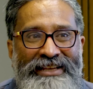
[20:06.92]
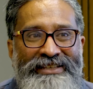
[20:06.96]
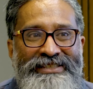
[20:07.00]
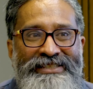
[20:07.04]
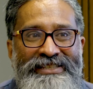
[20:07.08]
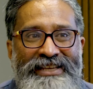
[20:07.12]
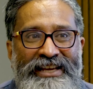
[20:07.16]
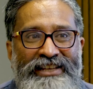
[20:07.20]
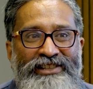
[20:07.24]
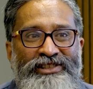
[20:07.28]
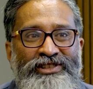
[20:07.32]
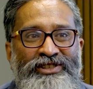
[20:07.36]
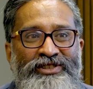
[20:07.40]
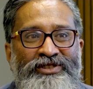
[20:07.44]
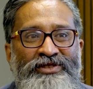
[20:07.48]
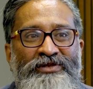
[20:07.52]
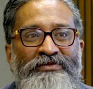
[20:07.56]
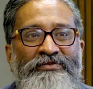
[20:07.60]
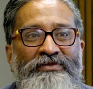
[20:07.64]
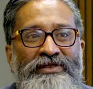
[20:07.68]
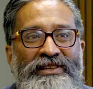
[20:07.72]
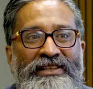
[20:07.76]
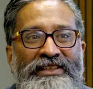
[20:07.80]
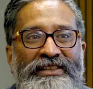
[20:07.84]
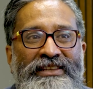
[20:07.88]
sense to
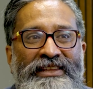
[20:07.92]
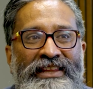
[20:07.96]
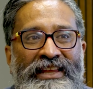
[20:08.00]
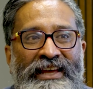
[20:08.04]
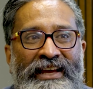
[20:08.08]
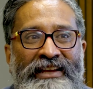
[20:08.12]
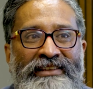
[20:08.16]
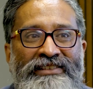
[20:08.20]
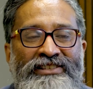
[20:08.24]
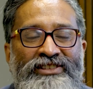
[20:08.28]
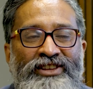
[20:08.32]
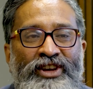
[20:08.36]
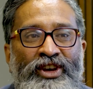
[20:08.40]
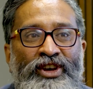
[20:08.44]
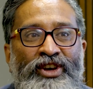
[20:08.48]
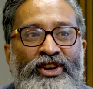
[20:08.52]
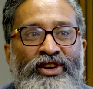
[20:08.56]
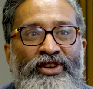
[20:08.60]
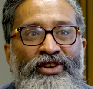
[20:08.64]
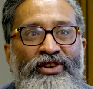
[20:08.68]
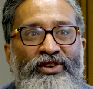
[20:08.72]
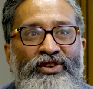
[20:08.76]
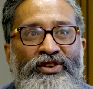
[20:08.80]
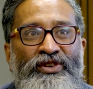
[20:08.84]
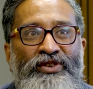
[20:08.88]
me that
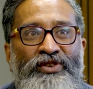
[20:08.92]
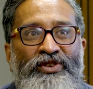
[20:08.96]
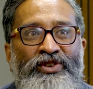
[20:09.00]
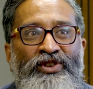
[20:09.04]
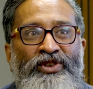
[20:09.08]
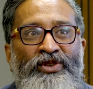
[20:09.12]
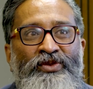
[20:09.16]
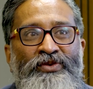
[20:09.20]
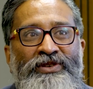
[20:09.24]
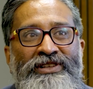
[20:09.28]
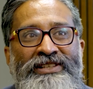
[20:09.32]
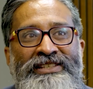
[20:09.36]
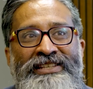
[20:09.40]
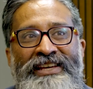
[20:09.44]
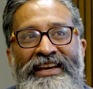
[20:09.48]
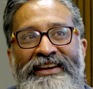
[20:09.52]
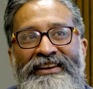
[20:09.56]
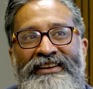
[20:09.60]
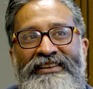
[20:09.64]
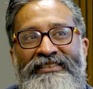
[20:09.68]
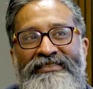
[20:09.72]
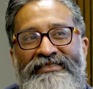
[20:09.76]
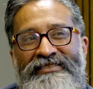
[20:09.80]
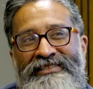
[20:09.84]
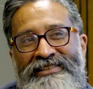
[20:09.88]
you would take
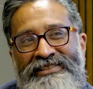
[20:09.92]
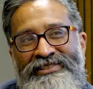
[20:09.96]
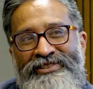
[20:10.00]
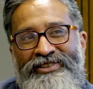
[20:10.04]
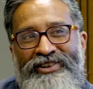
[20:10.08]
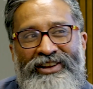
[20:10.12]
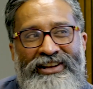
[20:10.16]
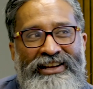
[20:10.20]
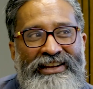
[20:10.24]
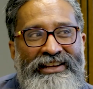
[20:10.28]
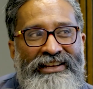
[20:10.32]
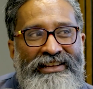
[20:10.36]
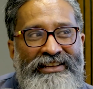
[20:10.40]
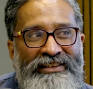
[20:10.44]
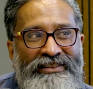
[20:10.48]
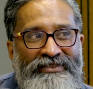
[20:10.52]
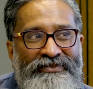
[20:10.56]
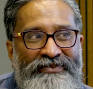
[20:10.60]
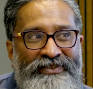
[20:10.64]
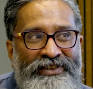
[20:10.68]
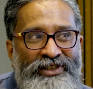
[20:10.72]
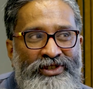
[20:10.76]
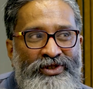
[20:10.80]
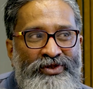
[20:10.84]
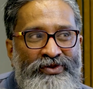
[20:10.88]
a risk on an
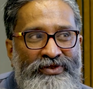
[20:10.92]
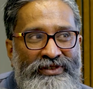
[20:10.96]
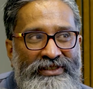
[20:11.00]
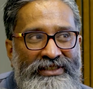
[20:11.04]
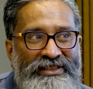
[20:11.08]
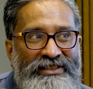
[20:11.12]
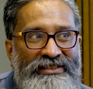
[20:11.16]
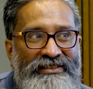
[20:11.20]
individual.